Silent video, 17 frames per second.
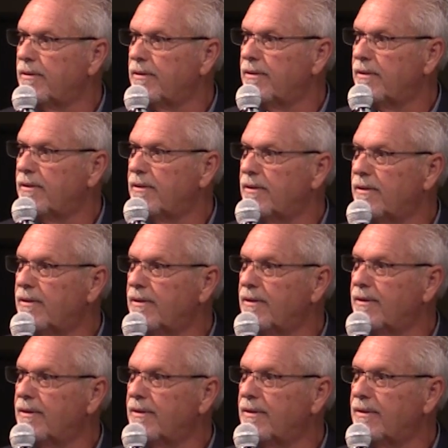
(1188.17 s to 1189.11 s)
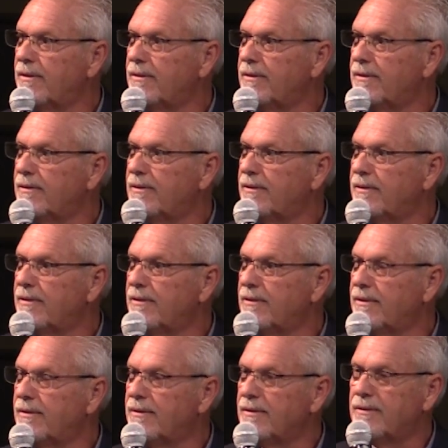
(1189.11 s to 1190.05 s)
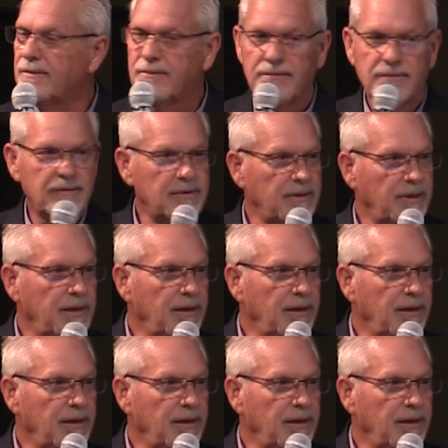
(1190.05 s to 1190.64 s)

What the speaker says: No one is speaking in this clip.